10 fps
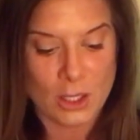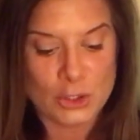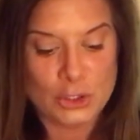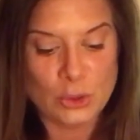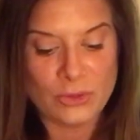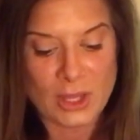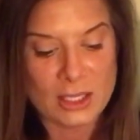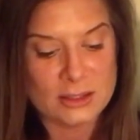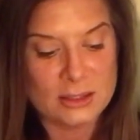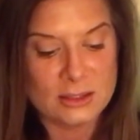Do
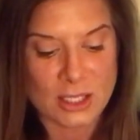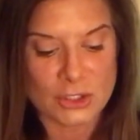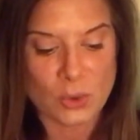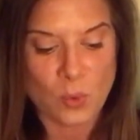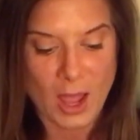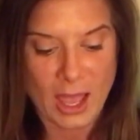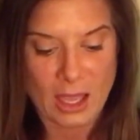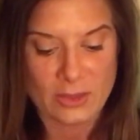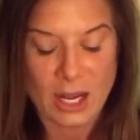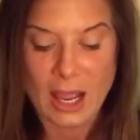things in such a way
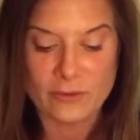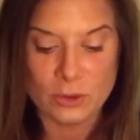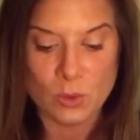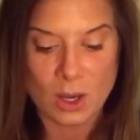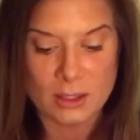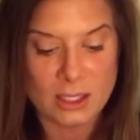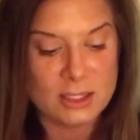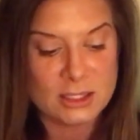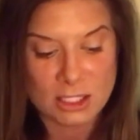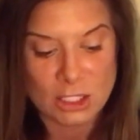that everyone can
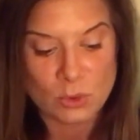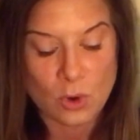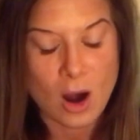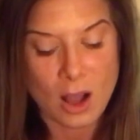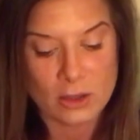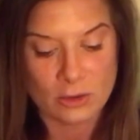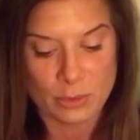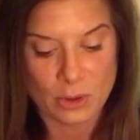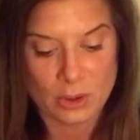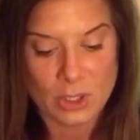see you are
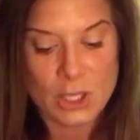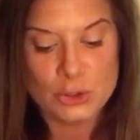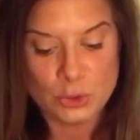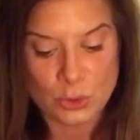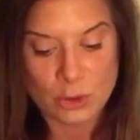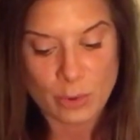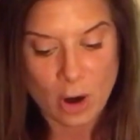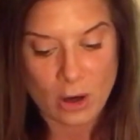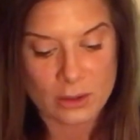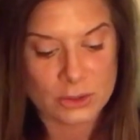honorable. Do your
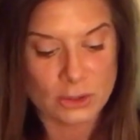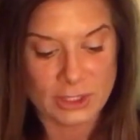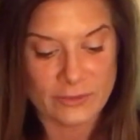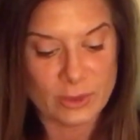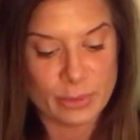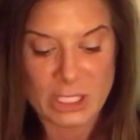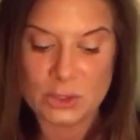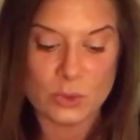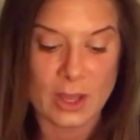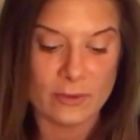part to live in peace
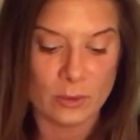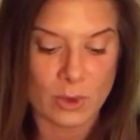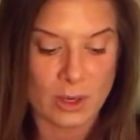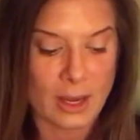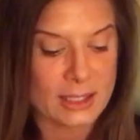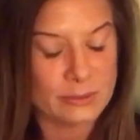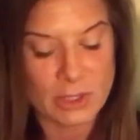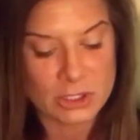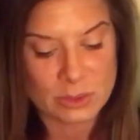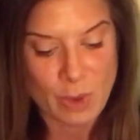with everyone as
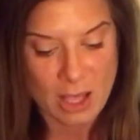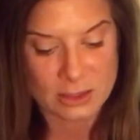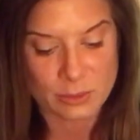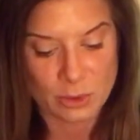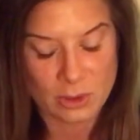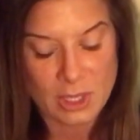much as possible.